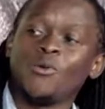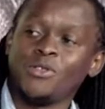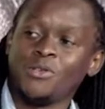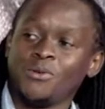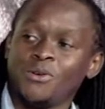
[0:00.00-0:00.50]
work
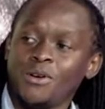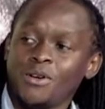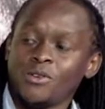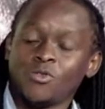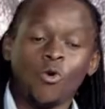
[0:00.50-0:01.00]
with you.
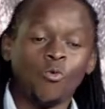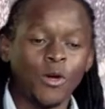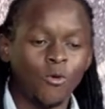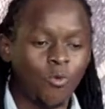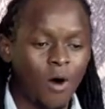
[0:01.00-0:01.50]
Mm-hmm. So
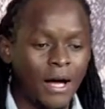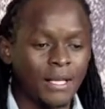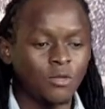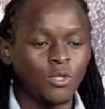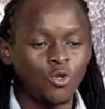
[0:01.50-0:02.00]
we
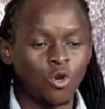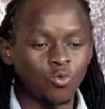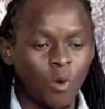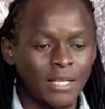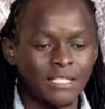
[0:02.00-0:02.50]
want we do
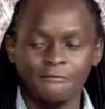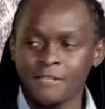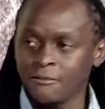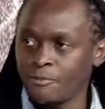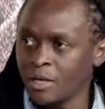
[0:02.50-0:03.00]
not want
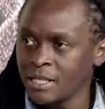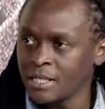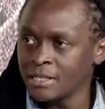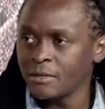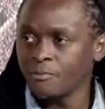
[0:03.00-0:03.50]
divisive
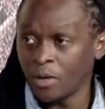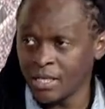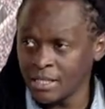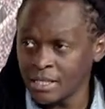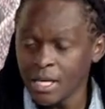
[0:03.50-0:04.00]
politics. Yeah.
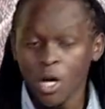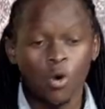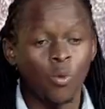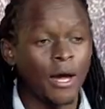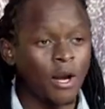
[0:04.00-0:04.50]
Politics.
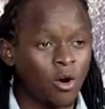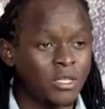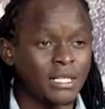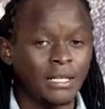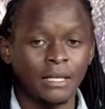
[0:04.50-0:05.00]
Mm-hmm. We are
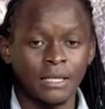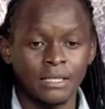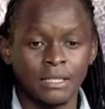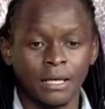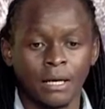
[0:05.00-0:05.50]
not in
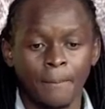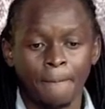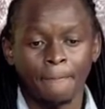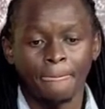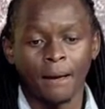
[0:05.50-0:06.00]
it. Uh,
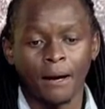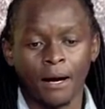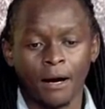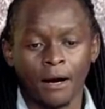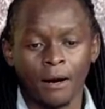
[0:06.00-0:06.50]

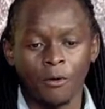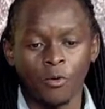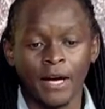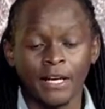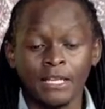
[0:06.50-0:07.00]
uh,
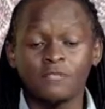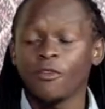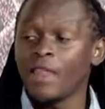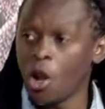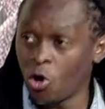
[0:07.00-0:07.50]
we are in it
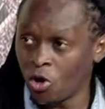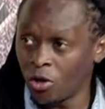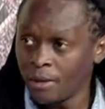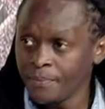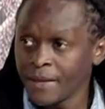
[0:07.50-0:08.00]
for the long
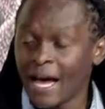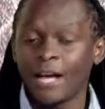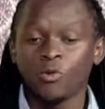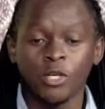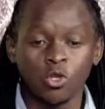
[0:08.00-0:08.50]
haul, yeah.
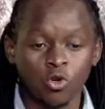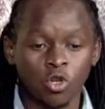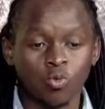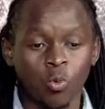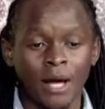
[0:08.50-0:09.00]
and we do
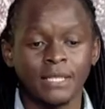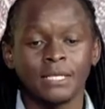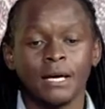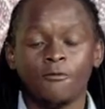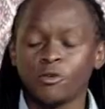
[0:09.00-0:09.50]
not
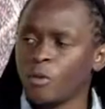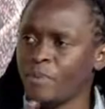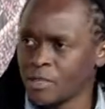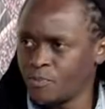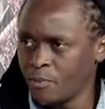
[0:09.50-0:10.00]
want football
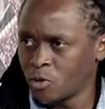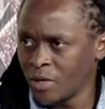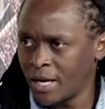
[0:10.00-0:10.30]
brings people